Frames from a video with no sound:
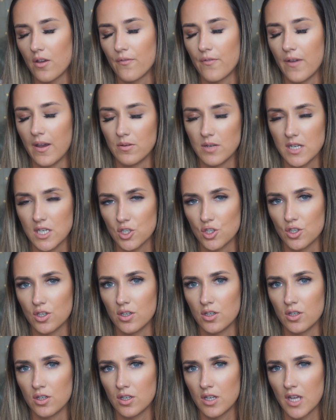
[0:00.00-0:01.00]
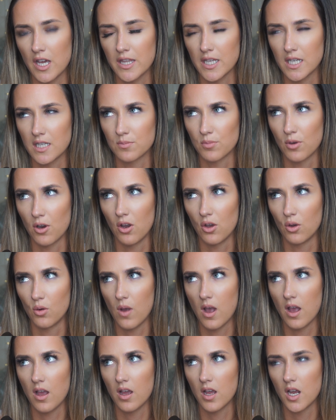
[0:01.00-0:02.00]
foundation. I think it's Pro
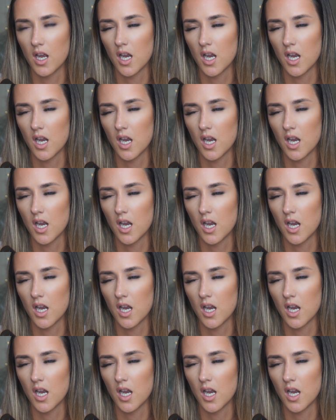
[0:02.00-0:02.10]
Longwear.